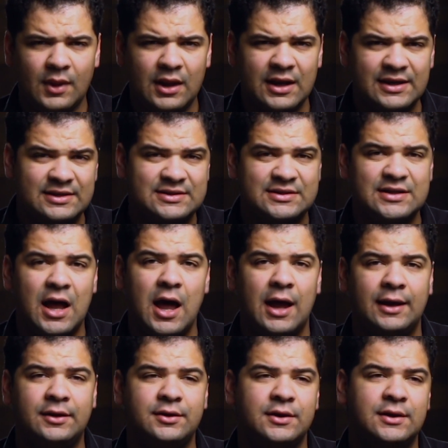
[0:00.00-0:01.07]
is
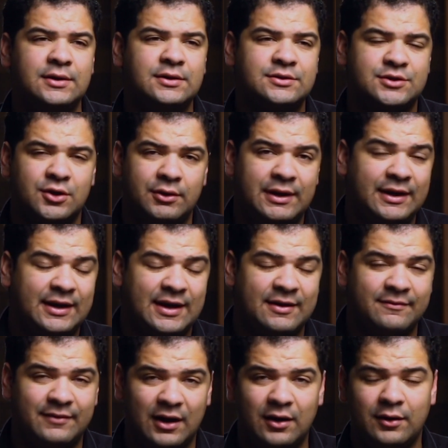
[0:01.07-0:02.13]
signed so it can
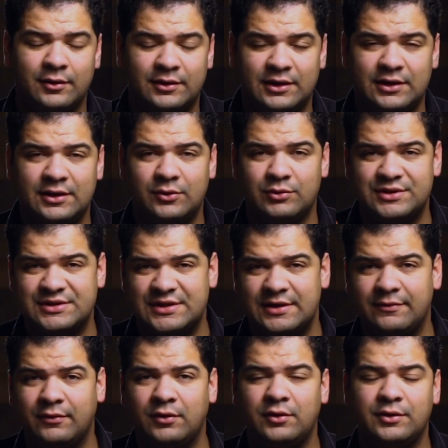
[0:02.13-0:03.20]
the
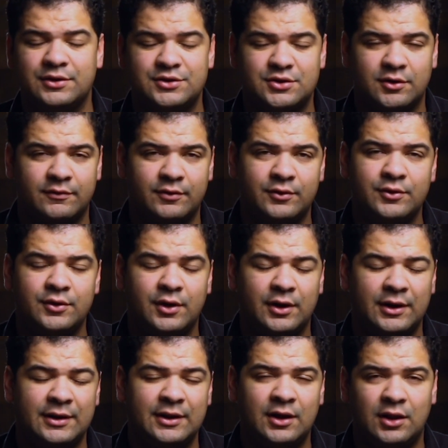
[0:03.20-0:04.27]
receiver, the server,
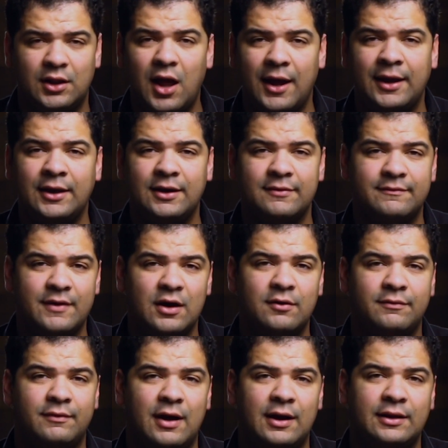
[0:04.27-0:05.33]
and the client can
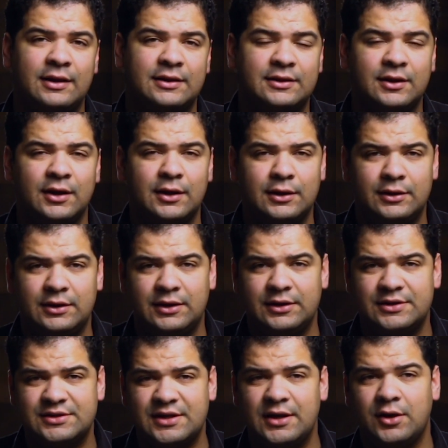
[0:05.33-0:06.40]
verify that the
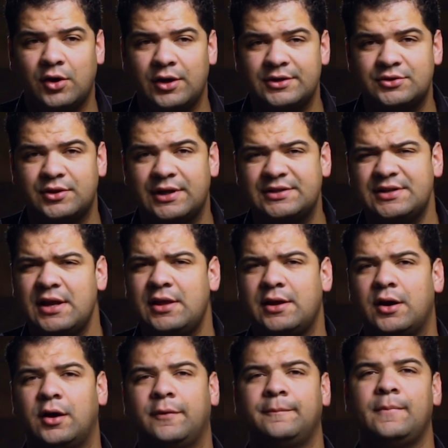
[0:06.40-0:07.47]
sender is who they say they
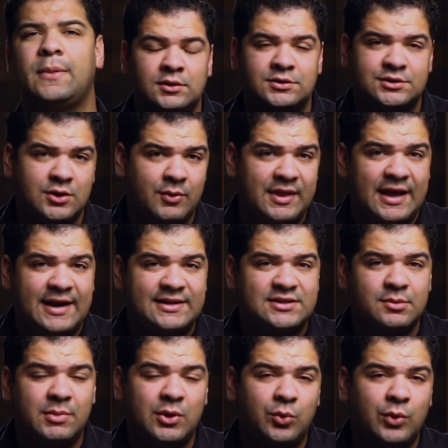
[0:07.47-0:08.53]
are. So in that
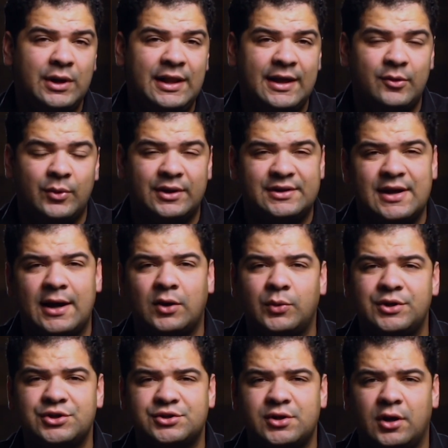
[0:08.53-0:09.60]
SMB relay attack we
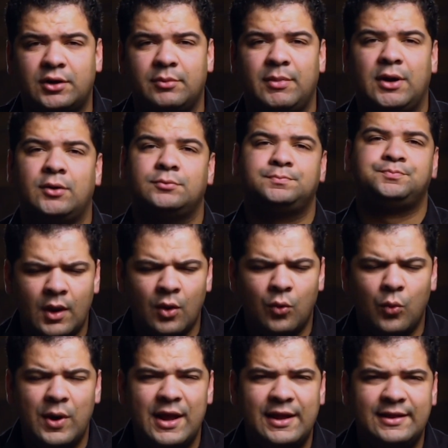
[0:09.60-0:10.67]
just talked about,
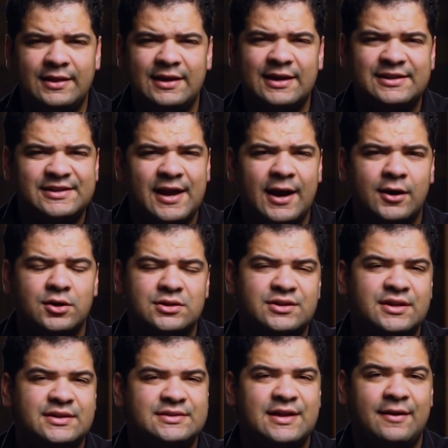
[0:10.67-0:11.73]
when the attacker
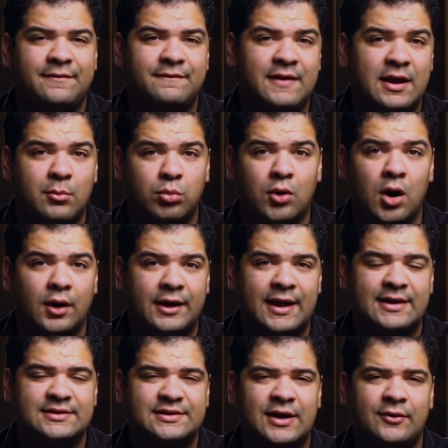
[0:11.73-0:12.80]
sends that fake
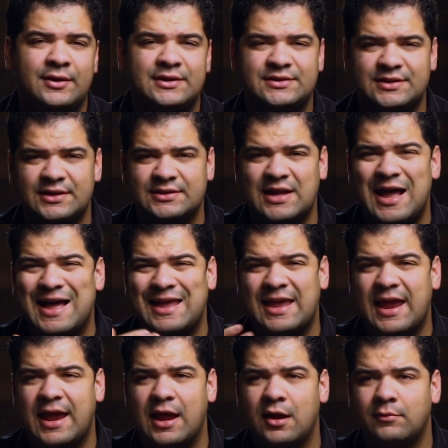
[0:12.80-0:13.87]
broadcast out and says, I
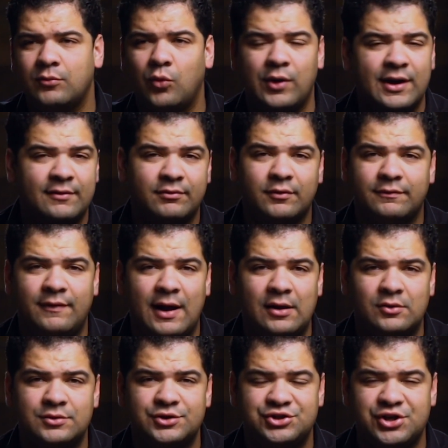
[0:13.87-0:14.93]
am whatever file
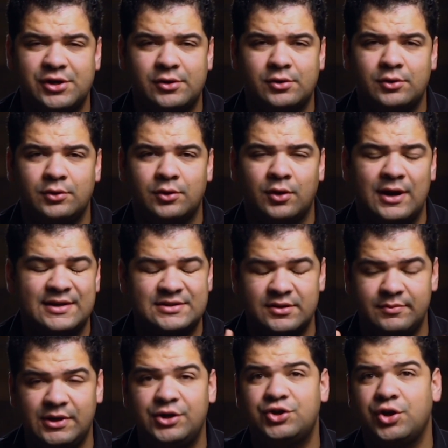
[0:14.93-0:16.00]
share or
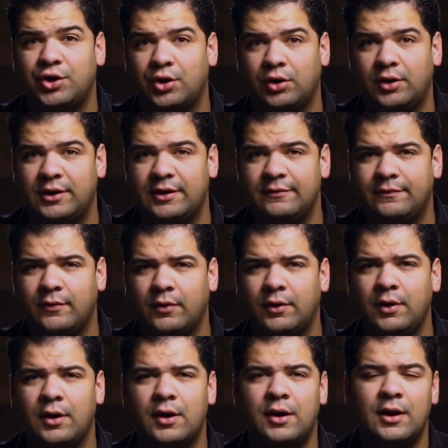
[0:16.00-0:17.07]
SMB share you're looking for,
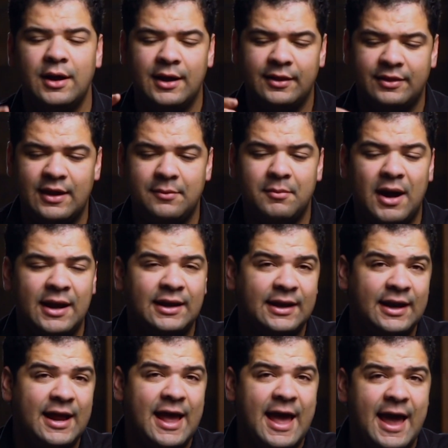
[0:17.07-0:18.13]
they might get a
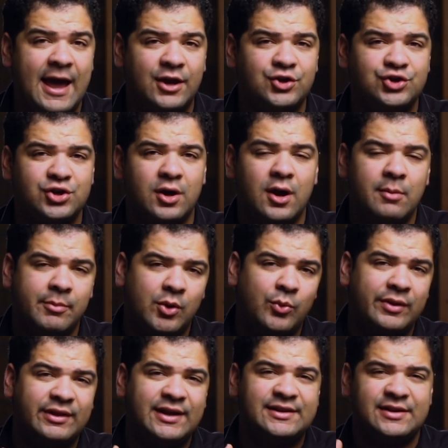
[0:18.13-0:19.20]
hash, but when
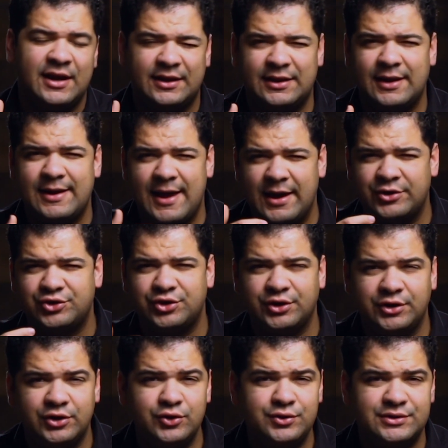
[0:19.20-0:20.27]
they take that hash to
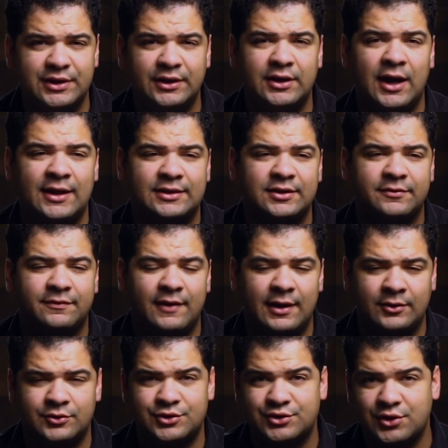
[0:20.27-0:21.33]
use it at the file
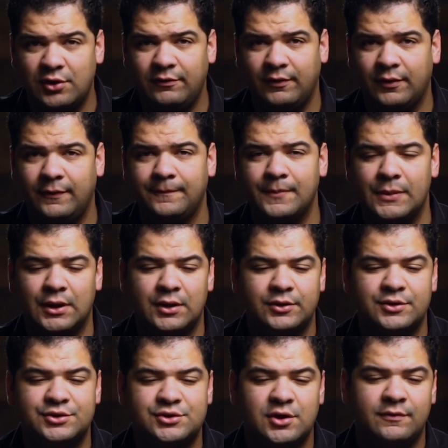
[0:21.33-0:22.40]
server, the
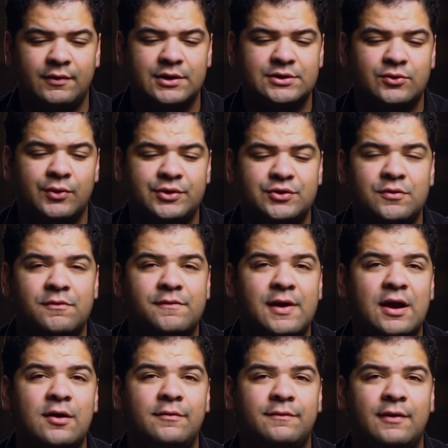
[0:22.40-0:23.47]
server is going to
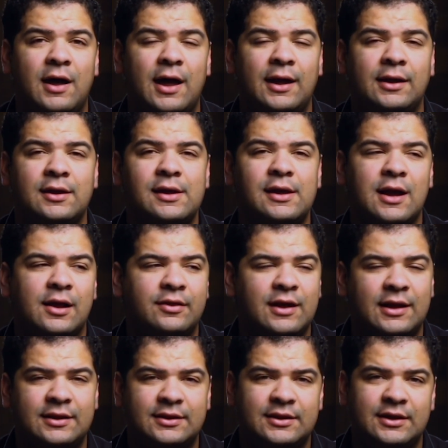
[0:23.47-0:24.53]
verify
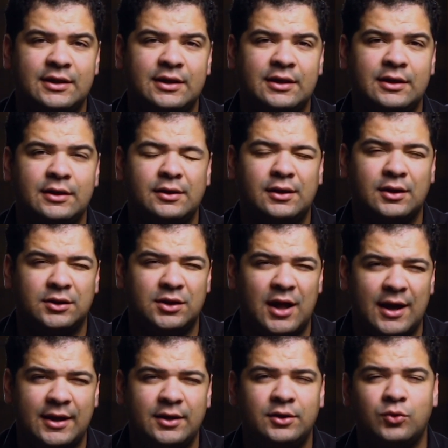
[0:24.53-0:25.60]
that the
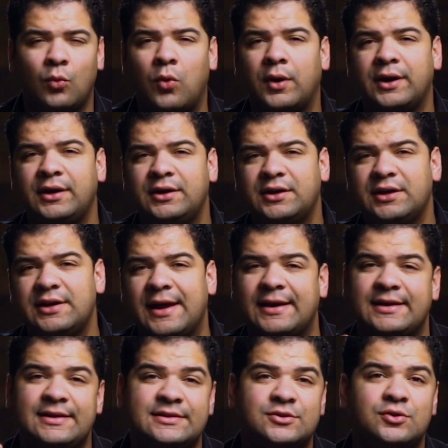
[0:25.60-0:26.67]
client wanting to connect
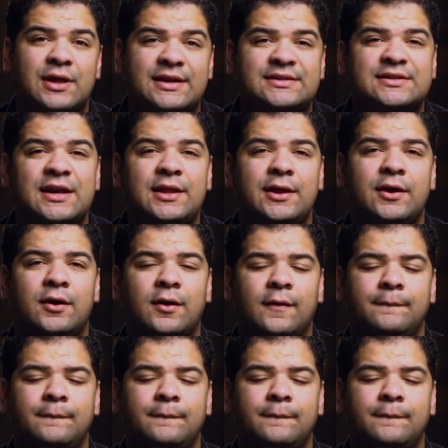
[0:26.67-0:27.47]
is who they say they are.